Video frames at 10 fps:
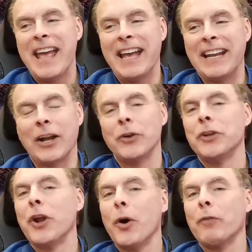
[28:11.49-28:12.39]
and I go,
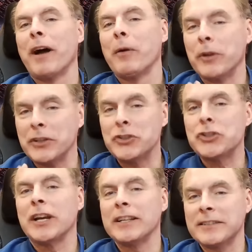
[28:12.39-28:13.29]
if I would have
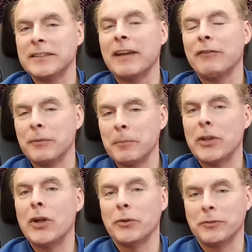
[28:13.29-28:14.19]
just left them
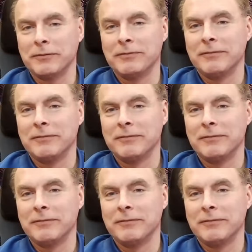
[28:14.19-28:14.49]
alone,